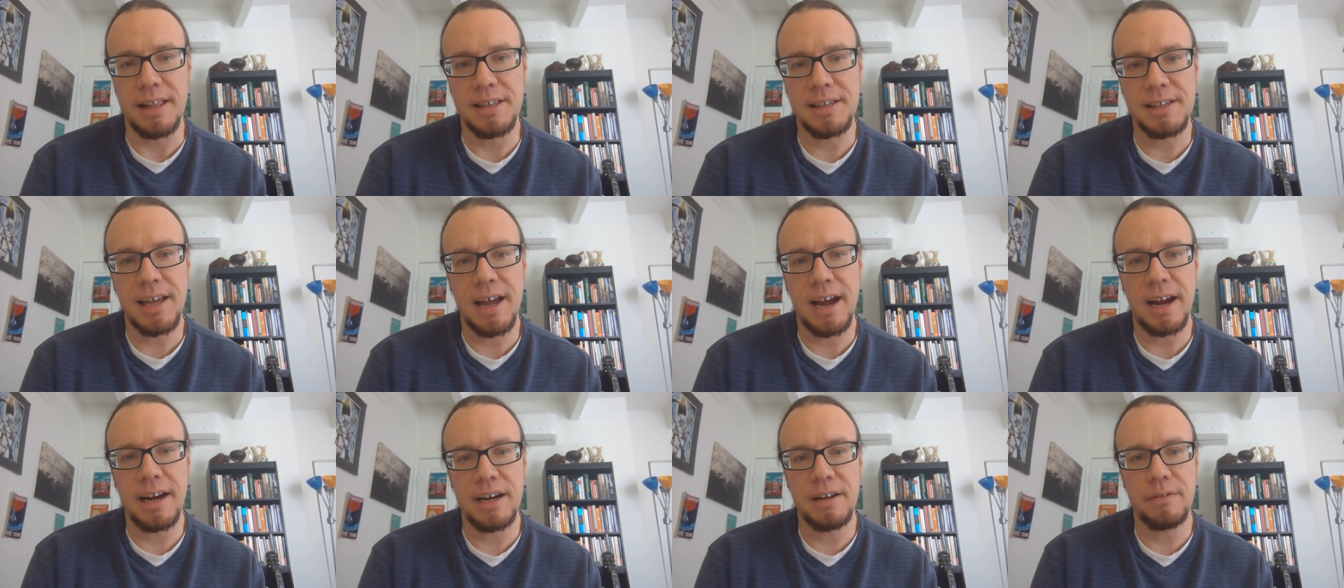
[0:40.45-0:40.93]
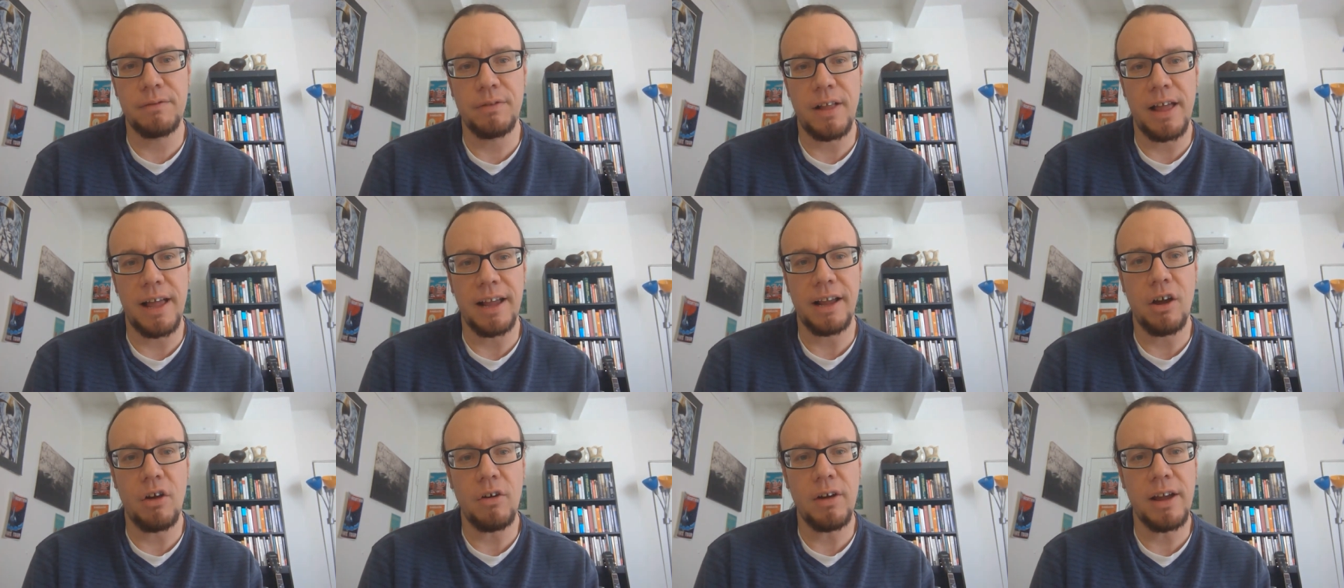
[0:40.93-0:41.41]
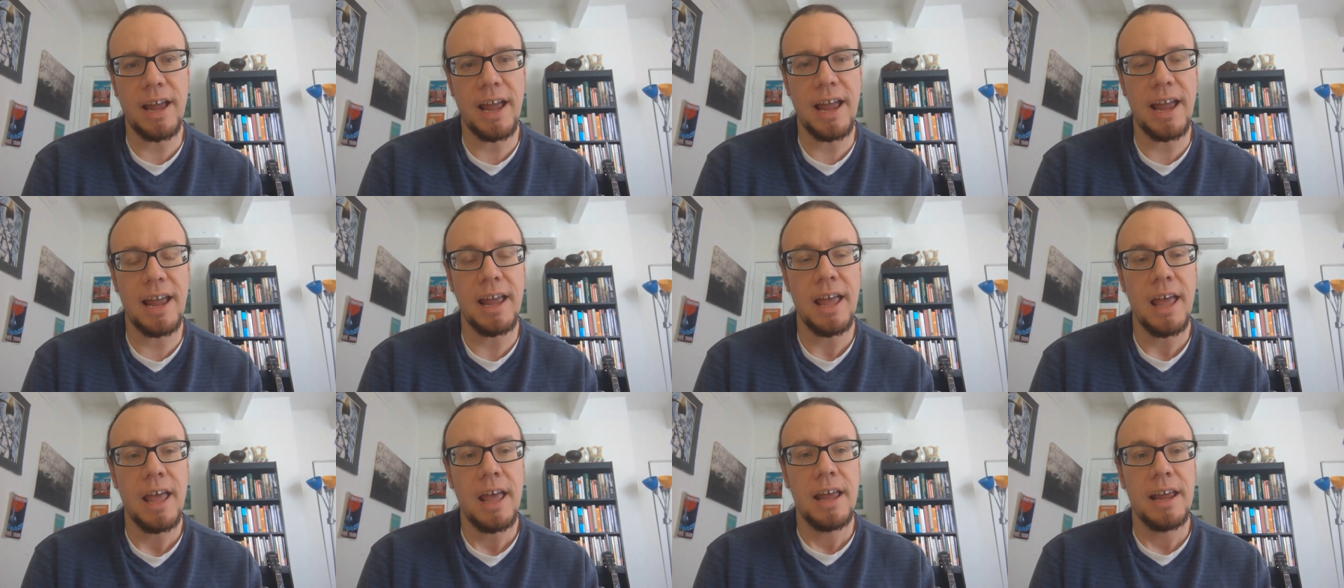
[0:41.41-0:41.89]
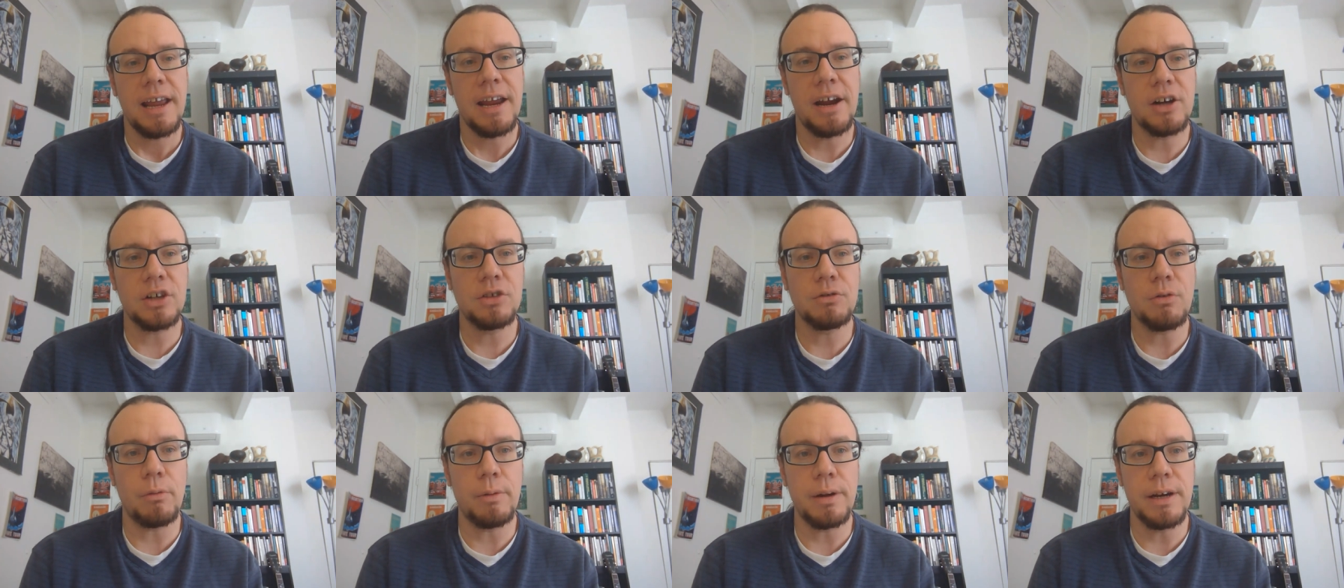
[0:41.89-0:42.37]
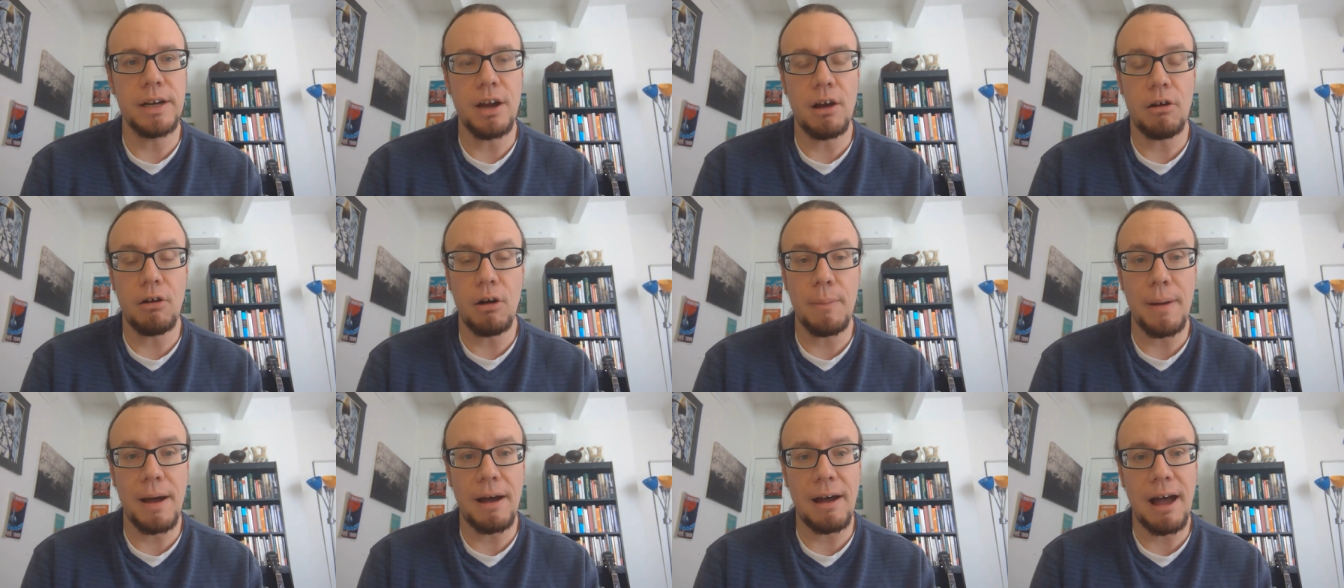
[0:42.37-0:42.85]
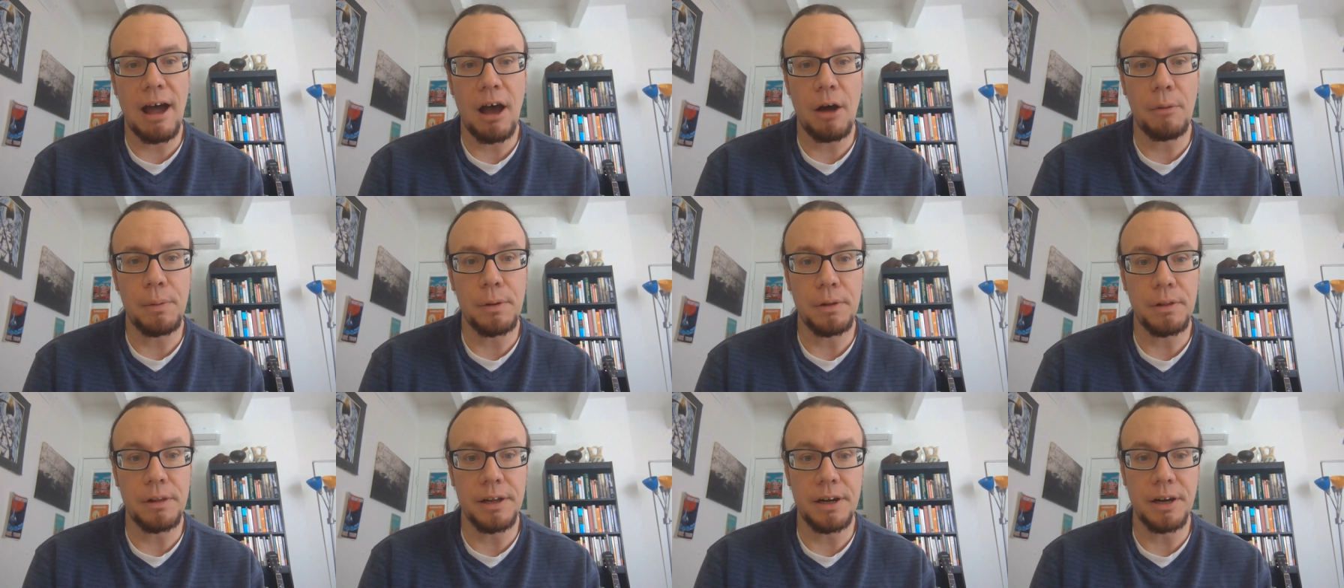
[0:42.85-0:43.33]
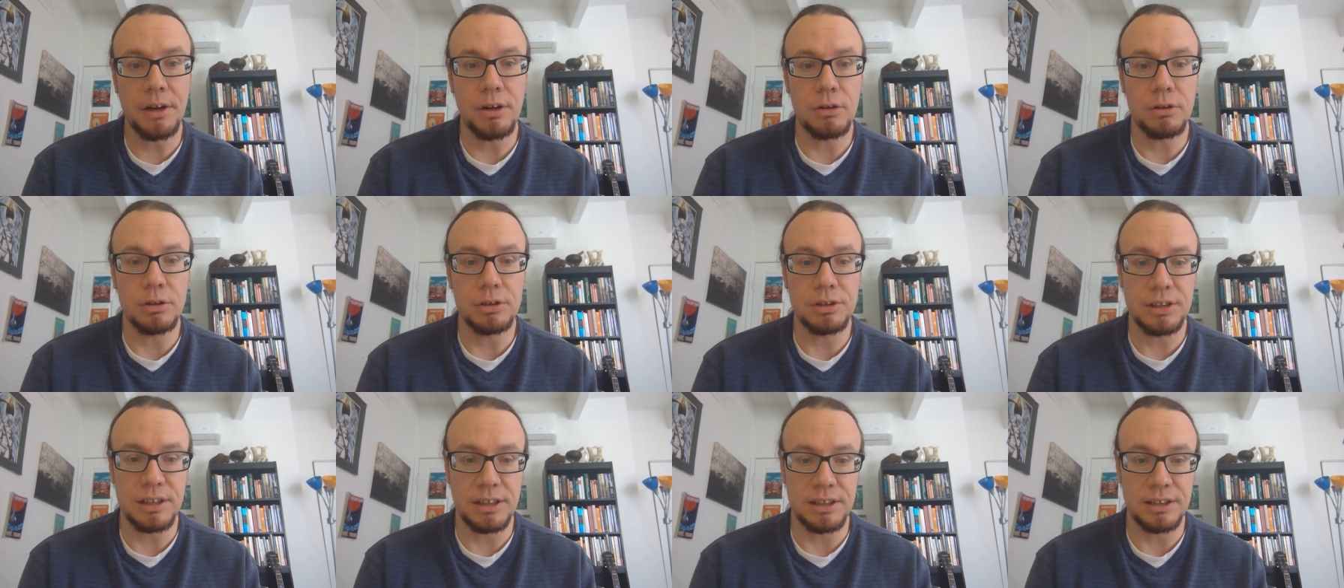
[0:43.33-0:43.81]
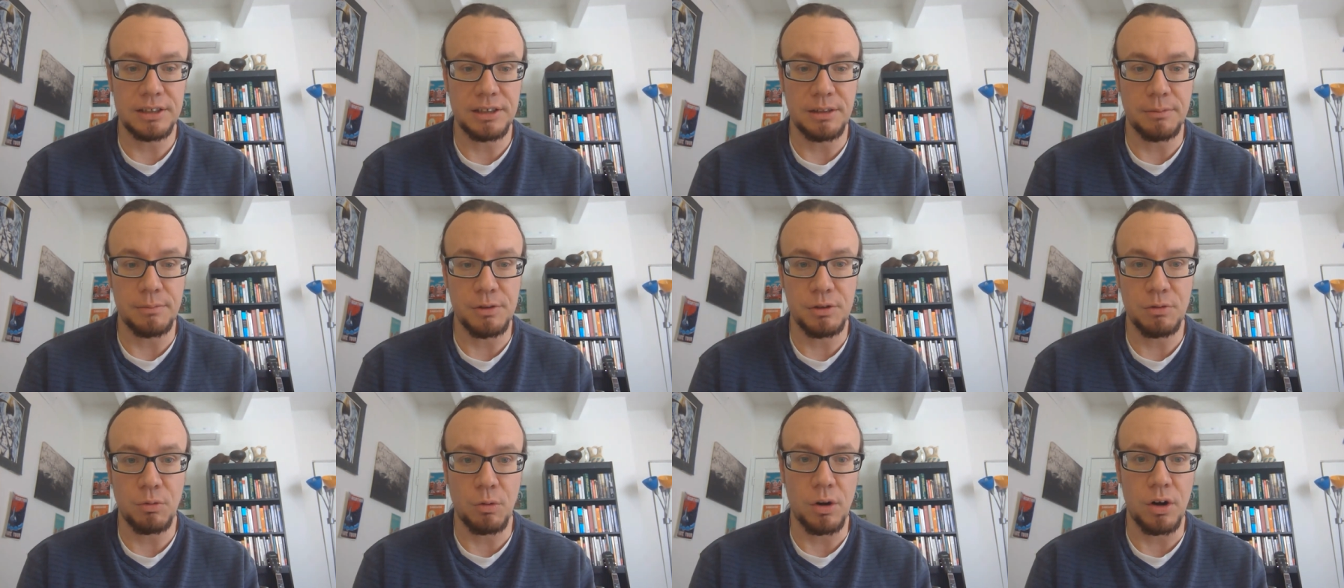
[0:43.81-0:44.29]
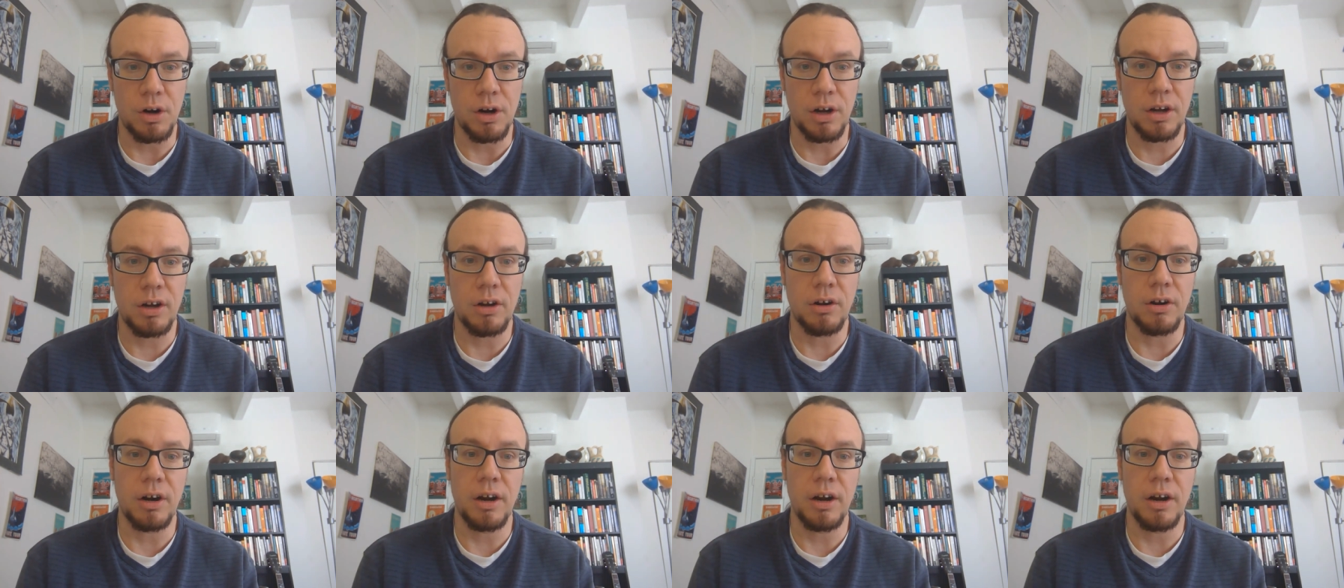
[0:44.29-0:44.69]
It's kind of like, okay, here's what we know about how political systems work,